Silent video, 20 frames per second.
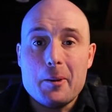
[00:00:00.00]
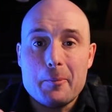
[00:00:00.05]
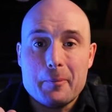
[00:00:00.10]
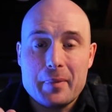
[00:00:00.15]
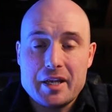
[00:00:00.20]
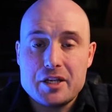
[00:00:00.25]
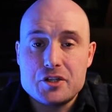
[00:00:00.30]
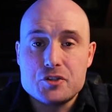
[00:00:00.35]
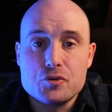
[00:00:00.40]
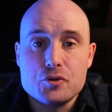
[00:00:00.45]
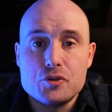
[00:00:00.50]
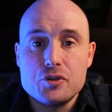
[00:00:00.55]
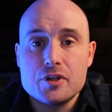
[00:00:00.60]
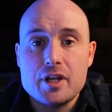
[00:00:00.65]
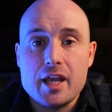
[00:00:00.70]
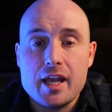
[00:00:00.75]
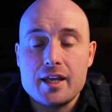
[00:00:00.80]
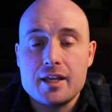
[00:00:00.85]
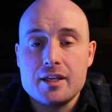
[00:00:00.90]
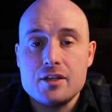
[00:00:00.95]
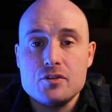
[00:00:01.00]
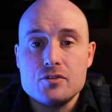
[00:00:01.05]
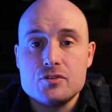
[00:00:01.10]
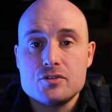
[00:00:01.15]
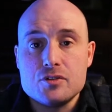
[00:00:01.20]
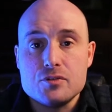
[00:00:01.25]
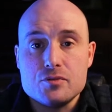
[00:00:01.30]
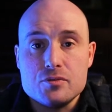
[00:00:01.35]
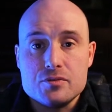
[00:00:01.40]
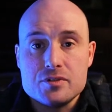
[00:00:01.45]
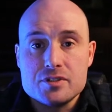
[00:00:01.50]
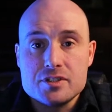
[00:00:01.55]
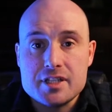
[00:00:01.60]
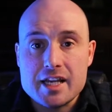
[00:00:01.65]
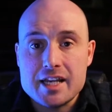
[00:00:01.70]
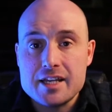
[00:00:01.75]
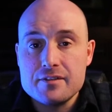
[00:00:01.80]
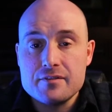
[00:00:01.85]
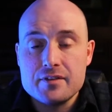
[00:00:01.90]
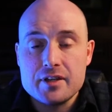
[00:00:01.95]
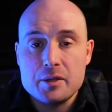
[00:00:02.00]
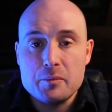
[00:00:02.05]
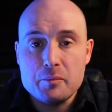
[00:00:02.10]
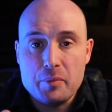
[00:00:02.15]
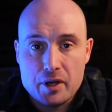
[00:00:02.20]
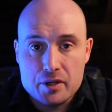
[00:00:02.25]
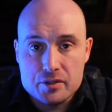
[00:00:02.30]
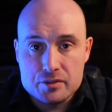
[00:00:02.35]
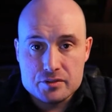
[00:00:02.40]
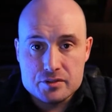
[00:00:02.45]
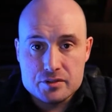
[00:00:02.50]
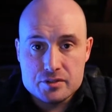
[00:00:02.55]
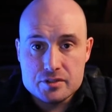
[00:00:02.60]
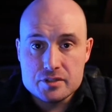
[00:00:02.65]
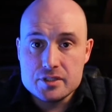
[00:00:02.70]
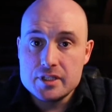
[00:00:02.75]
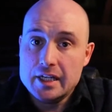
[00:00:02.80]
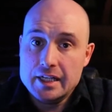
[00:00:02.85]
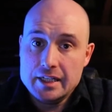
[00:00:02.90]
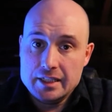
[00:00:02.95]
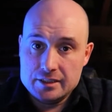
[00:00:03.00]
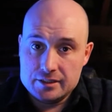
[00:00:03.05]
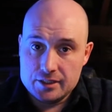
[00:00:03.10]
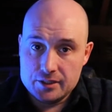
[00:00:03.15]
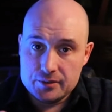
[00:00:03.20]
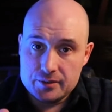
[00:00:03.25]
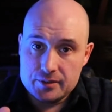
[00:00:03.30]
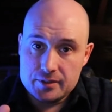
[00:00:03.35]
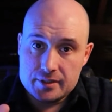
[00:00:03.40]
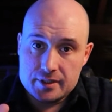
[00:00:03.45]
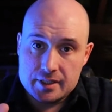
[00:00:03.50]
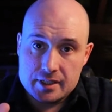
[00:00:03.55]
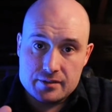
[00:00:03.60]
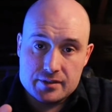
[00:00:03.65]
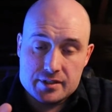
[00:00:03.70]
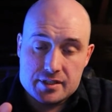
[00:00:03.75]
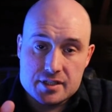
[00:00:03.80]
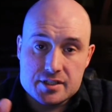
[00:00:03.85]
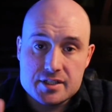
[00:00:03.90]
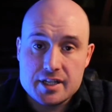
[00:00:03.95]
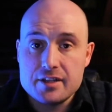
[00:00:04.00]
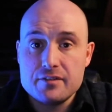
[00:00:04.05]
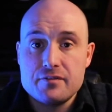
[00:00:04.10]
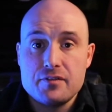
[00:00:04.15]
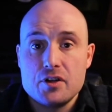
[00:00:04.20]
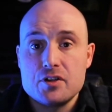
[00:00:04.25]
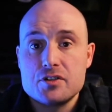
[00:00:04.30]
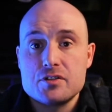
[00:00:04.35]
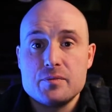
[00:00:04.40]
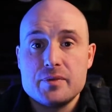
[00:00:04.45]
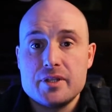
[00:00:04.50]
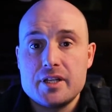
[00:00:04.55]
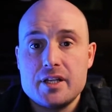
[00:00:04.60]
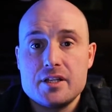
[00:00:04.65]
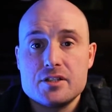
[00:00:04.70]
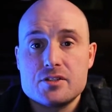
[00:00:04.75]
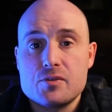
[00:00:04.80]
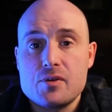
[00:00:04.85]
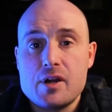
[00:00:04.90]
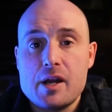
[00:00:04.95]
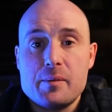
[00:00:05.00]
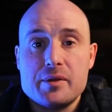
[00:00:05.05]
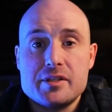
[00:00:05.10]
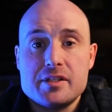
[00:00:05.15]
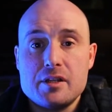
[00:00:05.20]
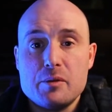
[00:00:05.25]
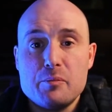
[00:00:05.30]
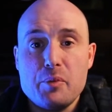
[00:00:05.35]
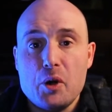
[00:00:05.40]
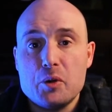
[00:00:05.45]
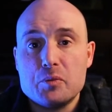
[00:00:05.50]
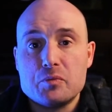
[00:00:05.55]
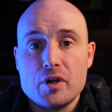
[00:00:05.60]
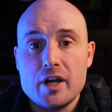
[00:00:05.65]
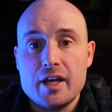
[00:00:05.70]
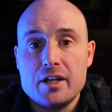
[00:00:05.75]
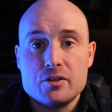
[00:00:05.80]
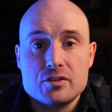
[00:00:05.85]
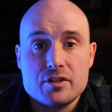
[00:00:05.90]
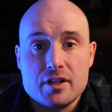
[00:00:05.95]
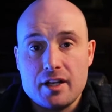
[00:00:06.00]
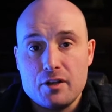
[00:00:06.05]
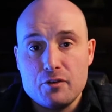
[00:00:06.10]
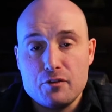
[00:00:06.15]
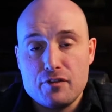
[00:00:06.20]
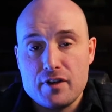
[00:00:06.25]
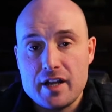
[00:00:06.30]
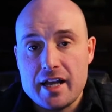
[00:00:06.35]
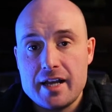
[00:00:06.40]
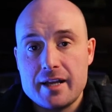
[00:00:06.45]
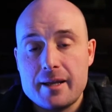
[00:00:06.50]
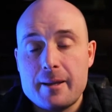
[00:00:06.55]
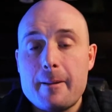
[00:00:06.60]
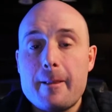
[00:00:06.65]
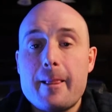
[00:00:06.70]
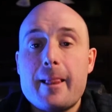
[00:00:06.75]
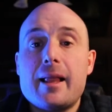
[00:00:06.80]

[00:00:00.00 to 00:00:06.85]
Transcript: make sure you're getting used to saving posts. So there is a save function within Instagram. It's in the bottom right, looks like a little flag.